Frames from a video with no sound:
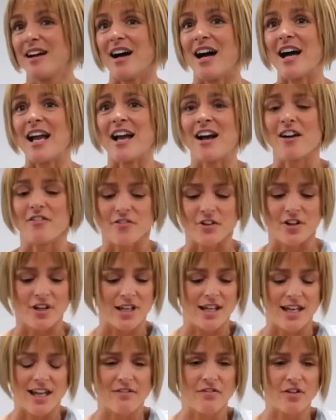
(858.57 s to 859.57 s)
I have
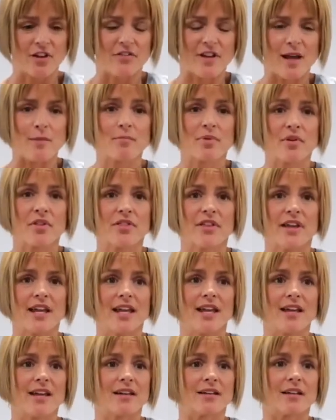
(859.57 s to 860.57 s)
a level of
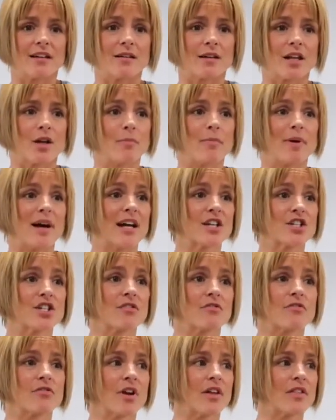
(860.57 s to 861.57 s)
empathy and
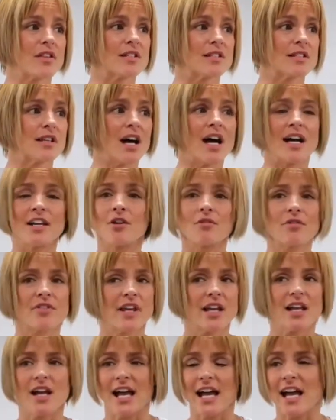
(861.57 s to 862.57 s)
compassion for others that I don't
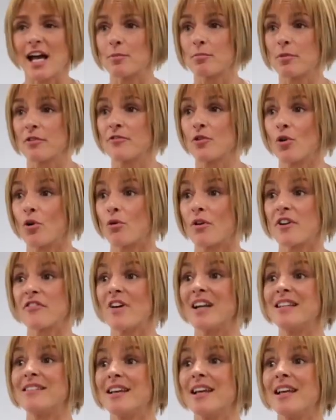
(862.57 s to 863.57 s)
think I had before. If
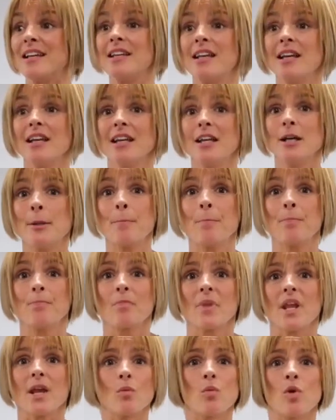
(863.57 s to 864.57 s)
I did,
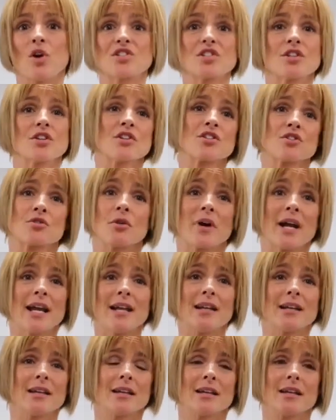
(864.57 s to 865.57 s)
it wasn't as
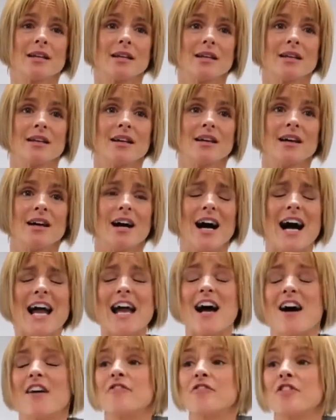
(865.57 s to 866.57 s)
great. I
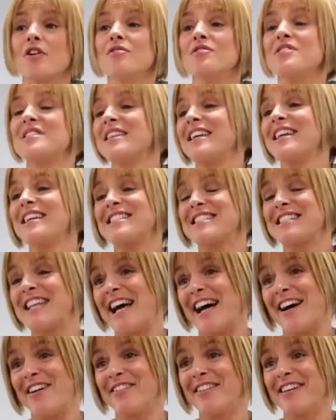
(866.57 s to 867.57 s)
have those things
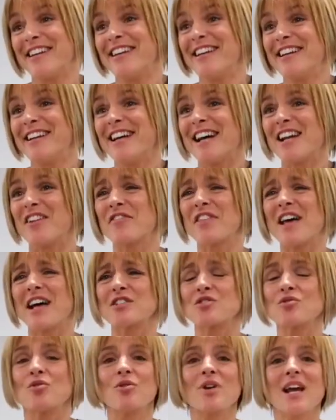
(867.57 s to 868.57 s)
now. And if
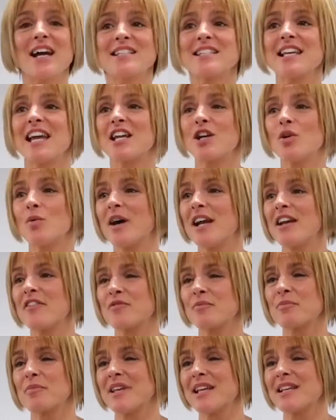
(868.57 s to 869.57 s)
that's all I take away
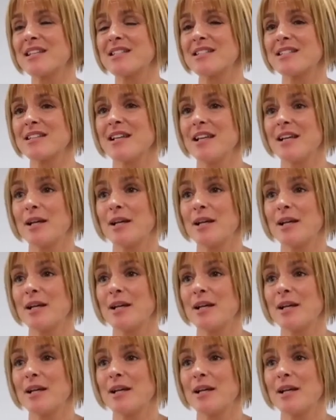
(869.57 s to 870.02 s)
from this,